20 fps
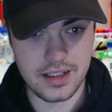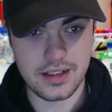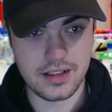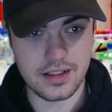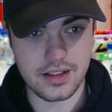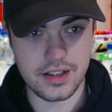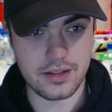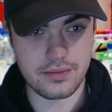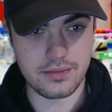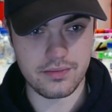
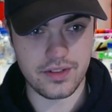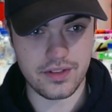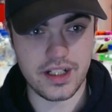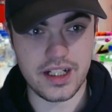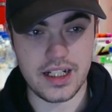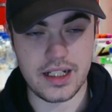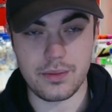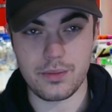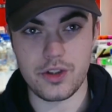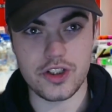don't
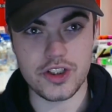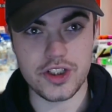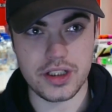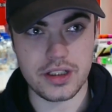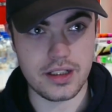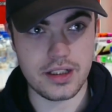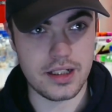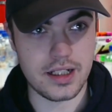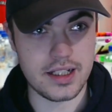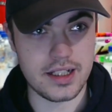really watch
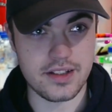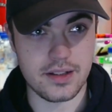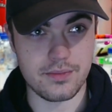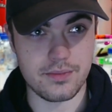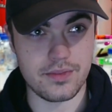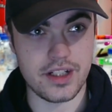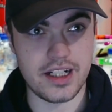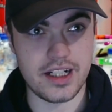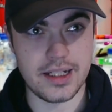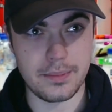it unless I'm
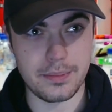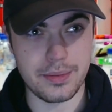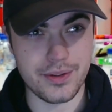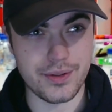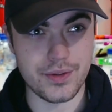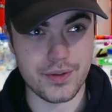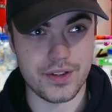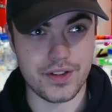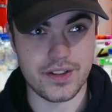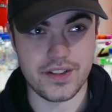really
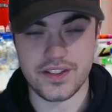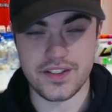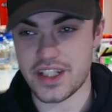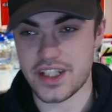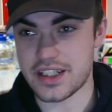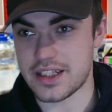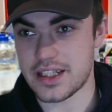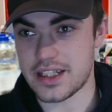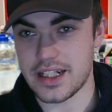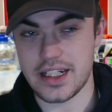bored on the
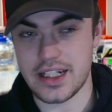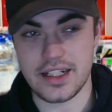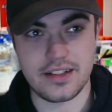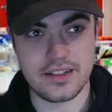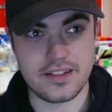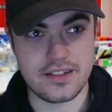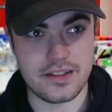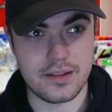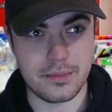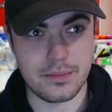Sunday and
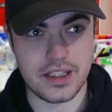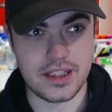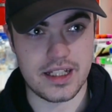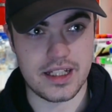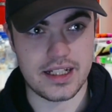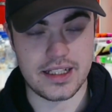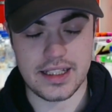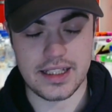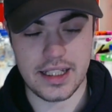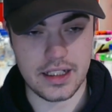it's the
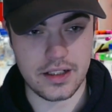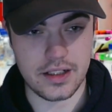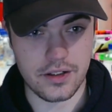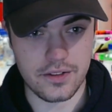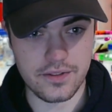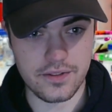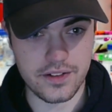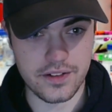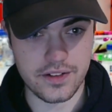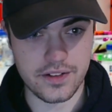midday
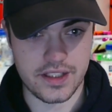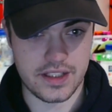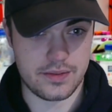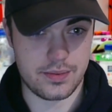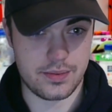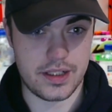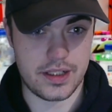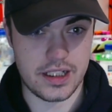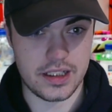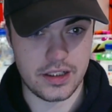kickoff, because that's
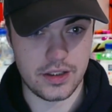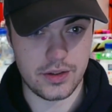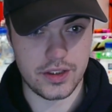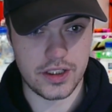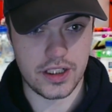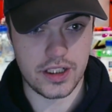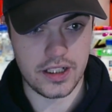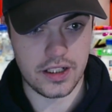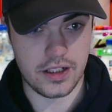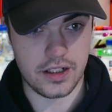when they
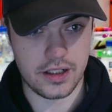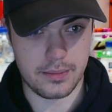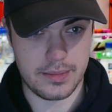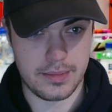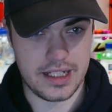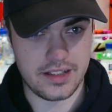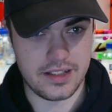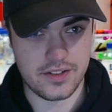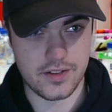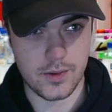usually are the
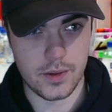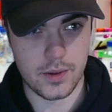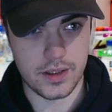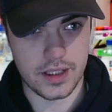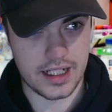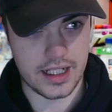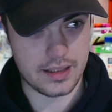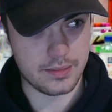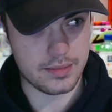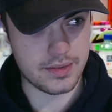main sort
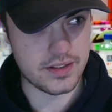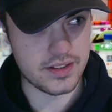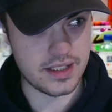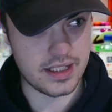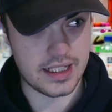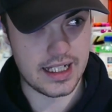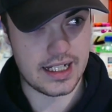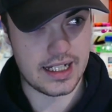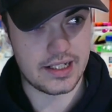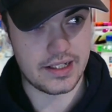of games
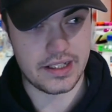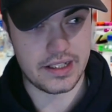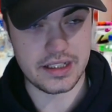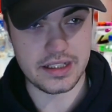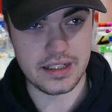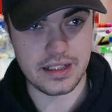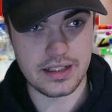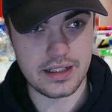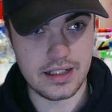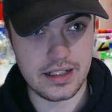in that league.
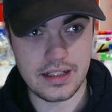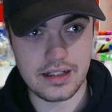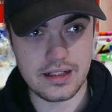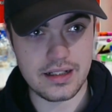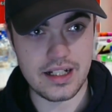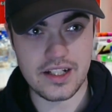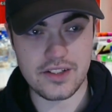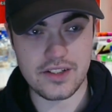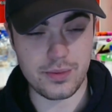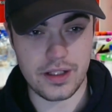
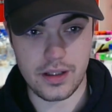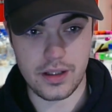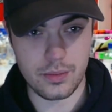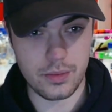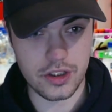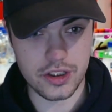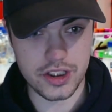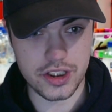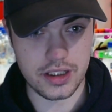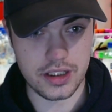That's when I
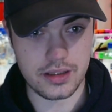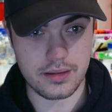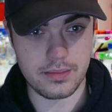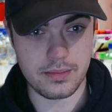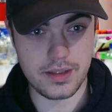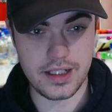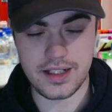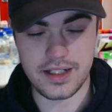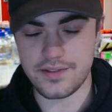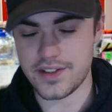watch it.
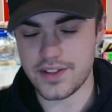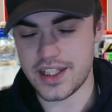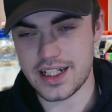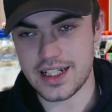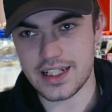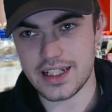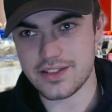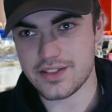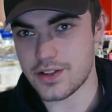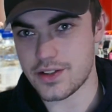But even then,
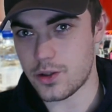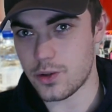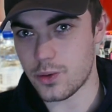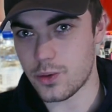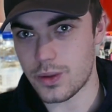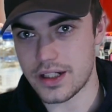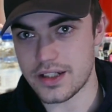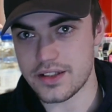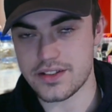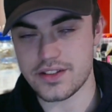that's not
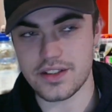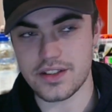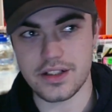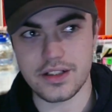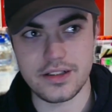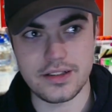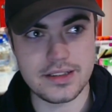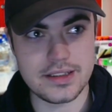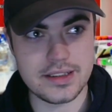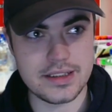always.
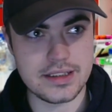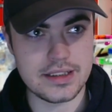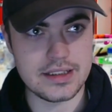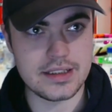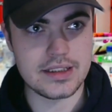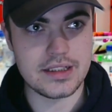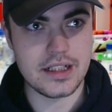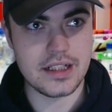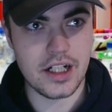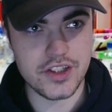So
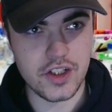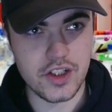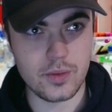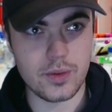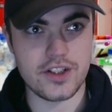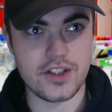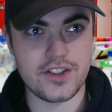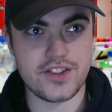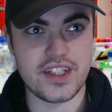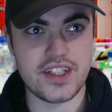I do
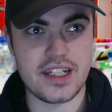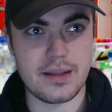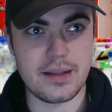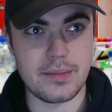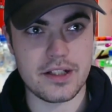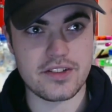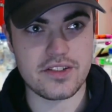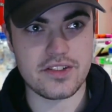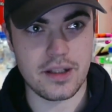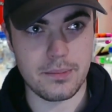want to see him
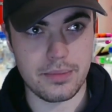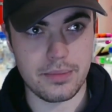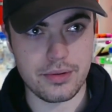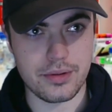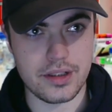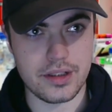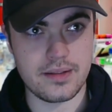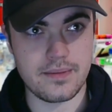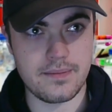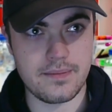at some
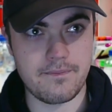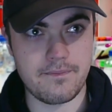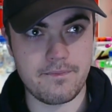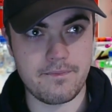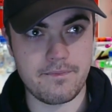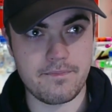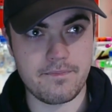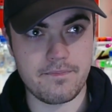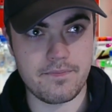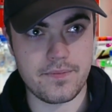point.
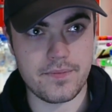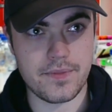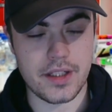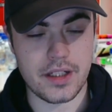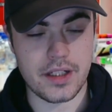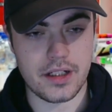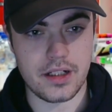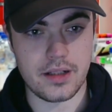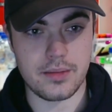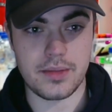
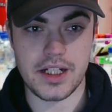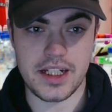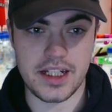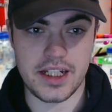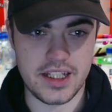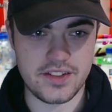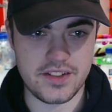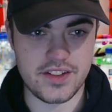And it is